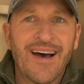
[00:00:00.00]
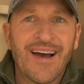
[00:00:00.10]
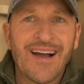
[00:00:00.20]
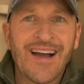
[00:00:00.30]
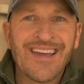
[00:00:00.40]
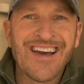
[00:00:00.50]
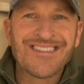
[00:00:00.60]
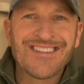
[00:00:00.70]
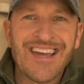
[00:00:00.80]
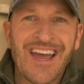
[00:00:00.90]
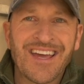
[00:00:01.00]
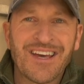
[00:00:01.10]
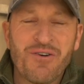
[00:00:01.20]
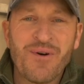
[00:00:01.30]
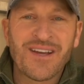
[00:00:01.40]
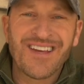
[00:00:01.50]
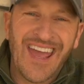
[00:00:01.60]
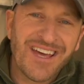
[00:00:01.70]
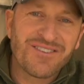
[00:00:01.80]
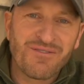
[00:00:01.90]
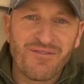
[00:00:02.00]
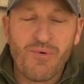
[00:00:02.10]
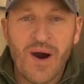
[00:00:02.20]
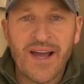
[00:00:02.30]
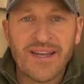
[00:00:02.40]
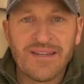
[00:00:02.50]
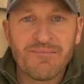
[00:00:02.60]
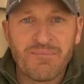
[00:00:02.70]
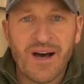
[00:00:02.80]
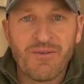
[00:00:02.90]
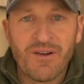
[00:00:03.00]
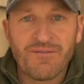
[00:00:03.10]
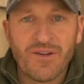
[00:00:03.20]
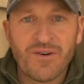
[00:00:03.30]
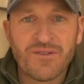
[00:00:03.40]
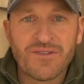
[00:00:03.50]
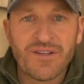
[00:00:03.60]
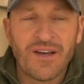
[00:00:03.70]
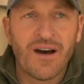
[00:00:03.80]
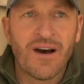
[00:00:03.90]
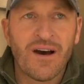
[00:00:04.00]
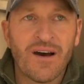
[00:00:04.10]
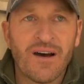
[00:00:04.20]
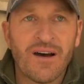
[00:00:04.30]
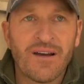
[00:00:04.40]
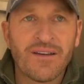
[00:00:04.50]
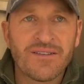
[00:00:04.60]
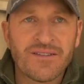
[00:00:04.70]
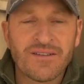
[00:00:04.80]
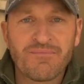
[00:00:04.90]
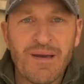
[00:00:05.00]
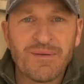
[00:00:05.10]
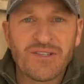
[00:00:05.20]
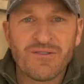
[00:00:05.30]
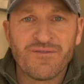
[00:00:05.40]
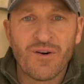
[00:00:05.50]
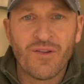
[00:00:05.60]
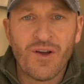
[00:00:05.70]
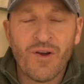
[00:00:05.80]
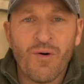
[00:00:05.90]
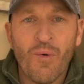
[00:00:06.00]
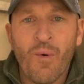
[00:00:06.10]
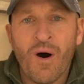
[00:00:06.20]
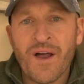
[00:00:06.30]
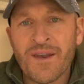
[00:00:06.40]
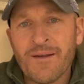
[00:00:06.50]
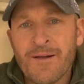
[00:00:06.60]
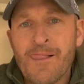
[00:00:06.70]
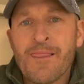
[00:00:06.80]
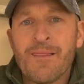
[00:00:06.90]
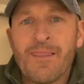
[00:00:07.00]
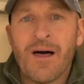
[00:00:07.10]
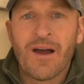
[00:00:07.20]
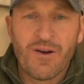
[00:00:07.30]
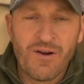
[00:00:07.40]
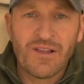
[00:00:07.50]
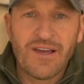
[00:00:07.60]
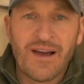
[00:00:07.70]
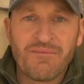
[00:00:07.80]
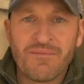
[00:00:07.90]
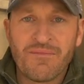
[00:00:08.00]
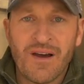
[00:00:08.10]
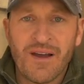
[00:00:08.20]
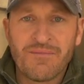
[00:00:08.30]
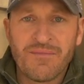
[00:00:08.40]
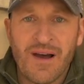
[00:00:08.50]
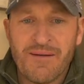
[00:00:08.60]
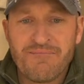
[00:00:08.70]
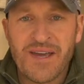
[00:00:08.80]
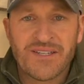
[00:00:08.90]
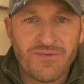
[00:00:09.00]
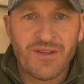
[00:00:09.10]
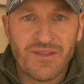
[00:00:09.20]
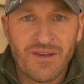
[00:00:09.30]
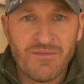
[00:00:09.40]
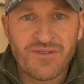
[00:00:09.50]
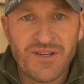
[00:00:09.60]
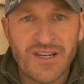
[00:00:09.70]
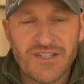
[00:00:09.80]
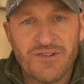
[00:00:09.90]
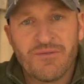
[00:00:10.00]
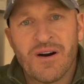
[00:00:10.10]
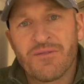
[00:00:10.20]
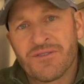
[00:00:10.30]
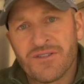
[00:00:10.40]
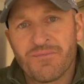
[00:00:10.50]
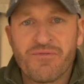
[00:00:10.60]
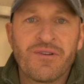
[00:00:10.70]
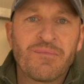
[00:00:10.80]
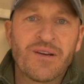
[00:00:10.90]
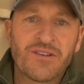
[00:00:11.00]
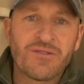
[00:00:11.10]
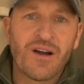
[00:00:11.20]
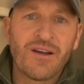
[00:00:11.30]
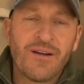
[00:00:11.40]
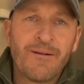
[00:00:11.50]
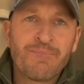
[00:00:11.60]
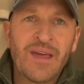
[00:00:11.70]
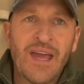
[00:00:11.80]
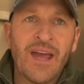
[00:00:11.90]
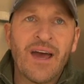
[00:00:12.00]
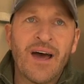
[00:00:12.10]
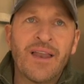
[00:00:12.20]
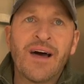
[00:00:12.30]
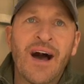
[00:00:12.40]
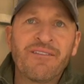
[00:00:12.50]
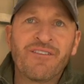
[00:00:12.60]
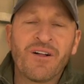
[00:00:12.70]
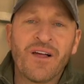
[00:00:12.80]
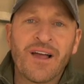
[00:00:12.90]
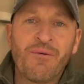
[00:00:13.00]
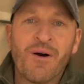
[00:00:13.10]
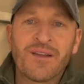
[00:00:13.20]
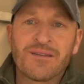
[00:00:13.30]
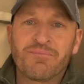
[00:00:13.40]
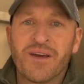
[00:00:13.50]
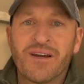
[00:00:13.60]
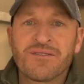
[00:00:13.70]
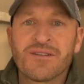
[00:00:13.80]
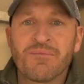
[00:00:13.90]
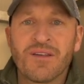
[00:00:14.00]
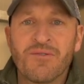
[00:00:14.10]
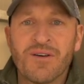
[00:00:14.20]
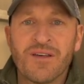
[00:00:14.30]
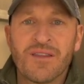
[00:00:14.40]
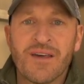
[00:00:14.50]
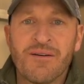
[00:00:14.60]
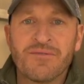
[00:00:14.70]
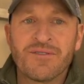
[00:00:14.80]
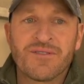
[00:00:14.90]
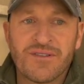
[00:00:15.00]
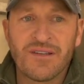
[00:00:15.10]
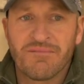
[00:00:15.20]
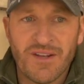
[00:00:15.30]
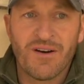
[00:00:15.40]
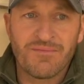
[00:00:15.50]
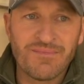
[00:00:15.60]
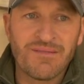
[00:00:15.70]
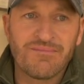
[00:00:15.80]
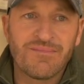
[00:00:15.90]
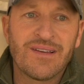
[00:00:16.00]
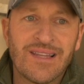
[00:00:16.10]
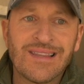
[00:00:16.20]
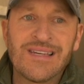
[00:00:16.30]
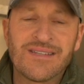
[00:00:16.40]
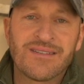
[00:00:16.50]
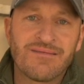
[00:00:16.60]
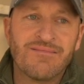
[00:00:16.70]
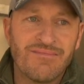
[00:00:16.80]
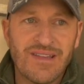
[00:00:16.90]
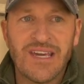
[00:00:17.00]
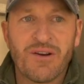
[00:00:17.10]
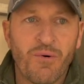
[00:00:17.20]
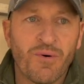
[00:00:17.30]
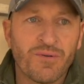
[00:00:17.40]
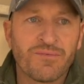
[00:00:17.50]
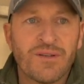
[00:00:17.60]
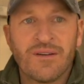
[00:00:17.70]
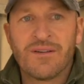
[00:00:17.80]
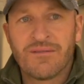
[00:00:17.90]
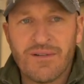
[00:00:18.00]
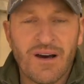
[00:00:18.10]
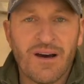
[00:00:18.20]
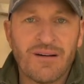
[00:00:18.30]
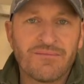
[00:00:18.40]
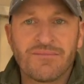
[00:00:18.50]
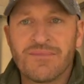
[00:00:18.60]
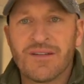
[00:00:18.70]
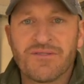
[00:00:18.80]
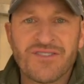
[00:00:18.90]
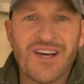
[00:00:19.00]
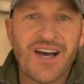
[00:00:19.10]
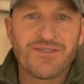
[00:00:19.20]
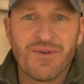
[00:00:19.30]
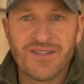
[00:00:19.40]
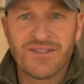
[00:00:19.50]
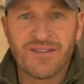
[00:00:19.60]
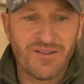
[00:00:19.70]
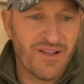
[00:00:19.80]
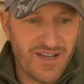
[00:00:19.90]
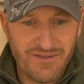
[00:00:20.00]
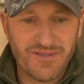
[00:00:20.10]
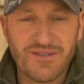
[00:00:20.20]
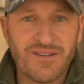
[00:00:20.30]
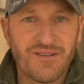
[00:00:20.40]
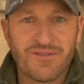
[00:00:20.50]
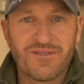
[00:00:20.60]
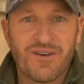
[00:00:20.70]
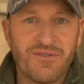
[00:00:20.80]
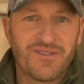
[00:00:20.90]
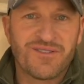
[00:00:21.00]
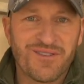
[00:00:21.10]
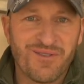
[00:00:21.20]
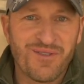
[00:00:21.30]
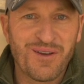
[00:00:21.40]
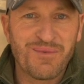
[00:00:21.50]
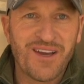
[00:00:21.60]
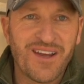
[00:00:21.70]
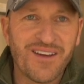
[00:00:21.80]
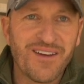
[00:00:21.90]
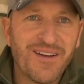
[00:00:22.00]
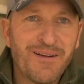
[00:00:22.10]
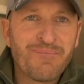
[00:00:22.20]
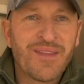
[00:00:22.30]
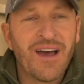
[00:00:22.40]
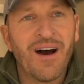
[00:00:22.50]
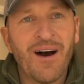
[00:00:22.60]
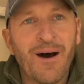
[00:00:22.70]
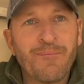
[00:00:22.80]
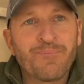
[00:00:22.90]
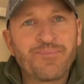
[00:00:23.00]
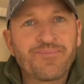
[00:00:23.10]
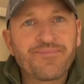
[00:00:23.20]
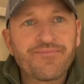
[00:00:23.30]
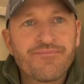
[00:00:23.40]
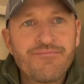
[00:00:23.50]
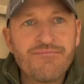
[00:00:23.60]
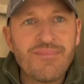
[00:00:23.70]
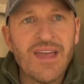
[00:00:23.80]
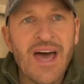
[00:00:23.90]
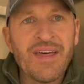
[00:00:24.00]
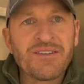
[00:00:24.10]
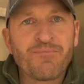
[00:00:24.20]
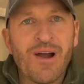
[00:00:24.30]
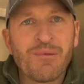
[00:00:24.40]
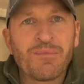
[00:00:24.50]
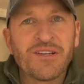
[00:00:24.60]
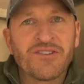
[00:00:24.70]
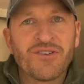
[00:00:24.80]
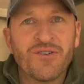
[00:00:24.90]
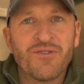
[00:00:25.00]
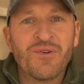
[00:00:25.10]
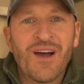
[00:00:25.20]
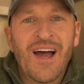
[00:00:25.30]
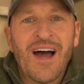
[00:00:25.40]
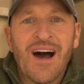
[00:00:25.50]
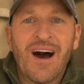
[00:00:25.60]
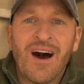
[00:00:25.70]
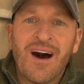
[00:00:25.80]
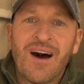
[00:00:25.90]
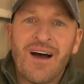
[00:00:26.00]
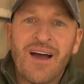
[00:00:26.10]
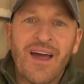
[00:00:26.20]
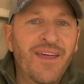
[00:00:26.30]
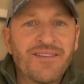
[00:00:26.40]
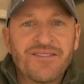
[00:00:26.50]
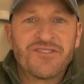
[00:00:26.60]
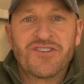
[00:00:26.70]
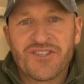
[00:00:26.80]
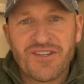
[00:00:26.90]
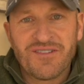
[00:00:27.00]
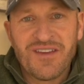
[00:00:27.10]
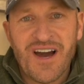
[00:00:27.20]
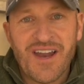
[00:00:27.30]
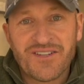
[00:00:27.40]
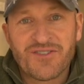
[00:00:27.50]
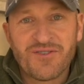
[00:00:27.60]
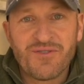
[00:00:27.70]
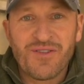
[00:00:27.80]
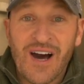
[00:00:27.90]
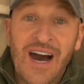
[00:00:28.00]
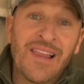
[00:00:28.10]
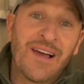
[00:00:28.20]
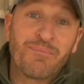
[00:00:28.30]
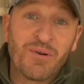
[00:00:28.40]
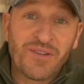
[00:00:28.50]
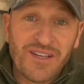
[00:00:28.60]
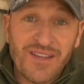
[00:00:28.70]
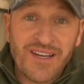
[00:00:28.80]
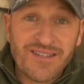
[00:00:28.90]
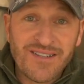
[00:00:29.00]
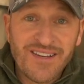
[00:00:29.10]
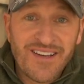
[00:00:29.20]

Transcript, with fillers: I, I, guess the the quick answer of why I didn't buy one of those uh, is maybe twofold. One, currently I'm I'm I'm based with the Mercedes Unimog, which is a pretty big truck, and I felt like I wanted to pair something with it that was, you know, at least equal, um, you know, size wise. It didn't look like it was, you know, towing this little thing behind it. Um, and then probably two, uh, and this is just the honest truth. I like building things.